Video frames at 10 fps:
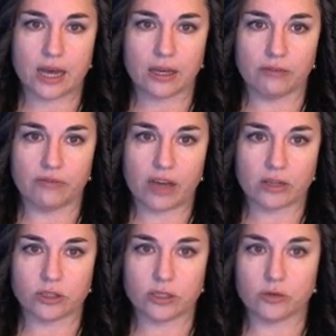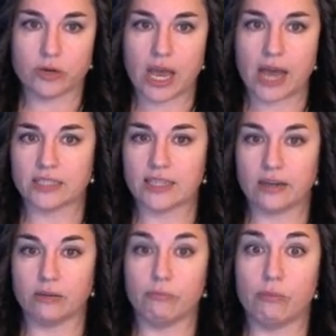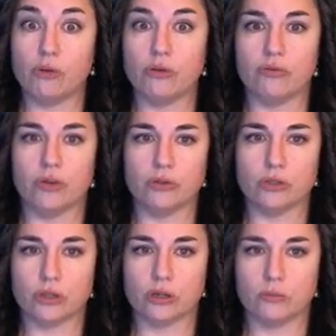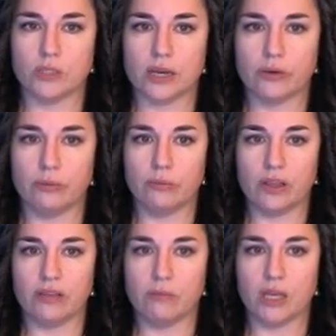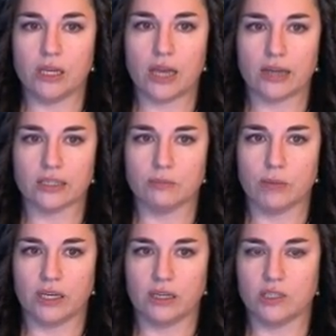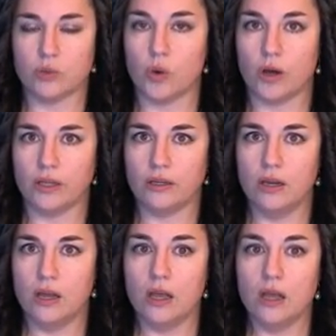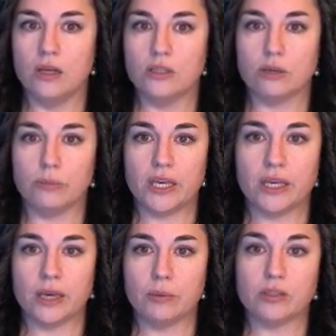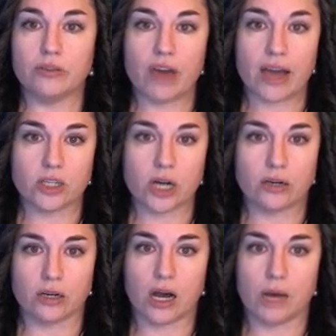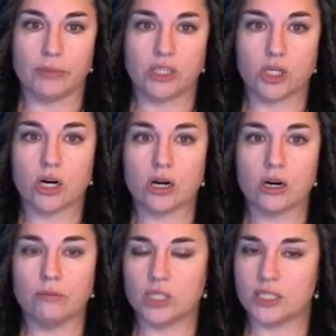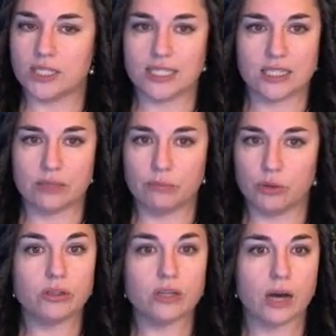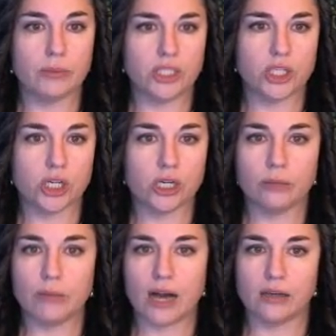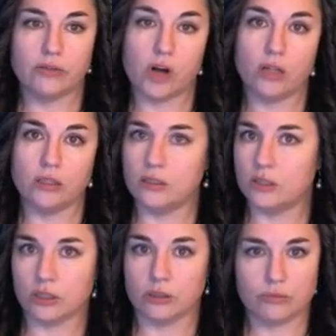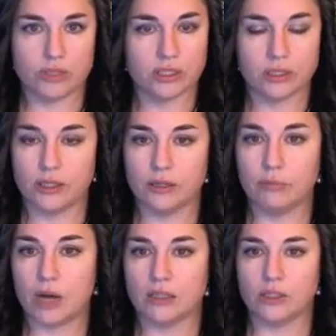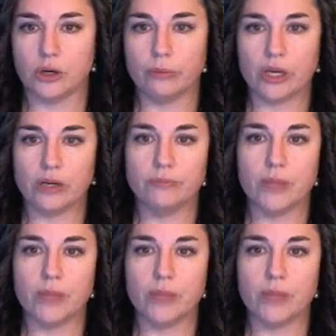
I can factor a 3x out of both of those terms. That would leave me an x minus 1. So being able to factor out a common term, just a simple common term out of all of the terms in the polynomial.